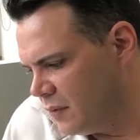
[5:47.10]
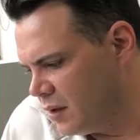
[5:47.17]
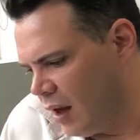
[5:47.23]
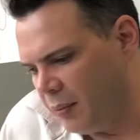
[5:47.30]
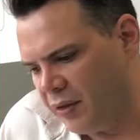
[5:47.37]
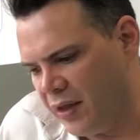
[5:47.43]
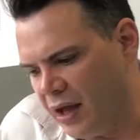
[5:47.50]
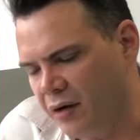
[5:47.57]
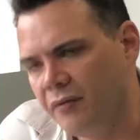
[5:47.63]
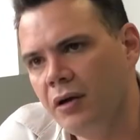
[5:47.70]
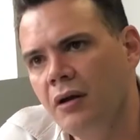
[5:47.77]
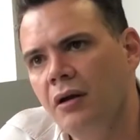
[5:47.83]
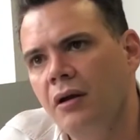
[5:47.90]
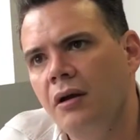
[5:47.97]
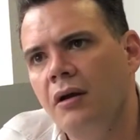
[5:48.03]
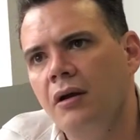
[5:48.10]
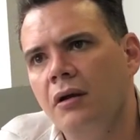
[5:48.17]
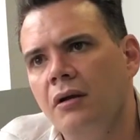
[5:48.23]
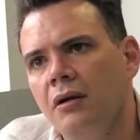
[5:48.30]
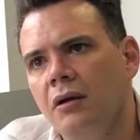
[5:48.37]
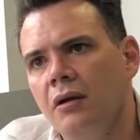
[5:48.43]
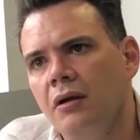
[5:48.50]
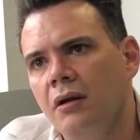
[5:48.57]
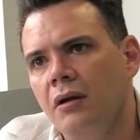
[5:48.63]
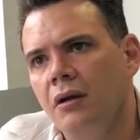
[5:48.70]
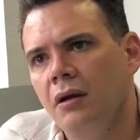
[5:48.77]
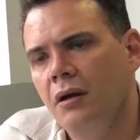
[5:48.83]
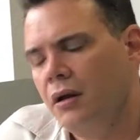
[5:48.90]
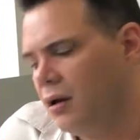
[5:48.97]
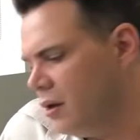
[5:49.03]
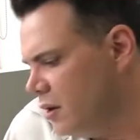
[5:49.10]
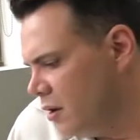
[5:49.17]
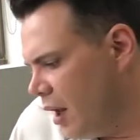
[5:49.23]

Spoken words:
it's probably not what you call a feature race tomorrow.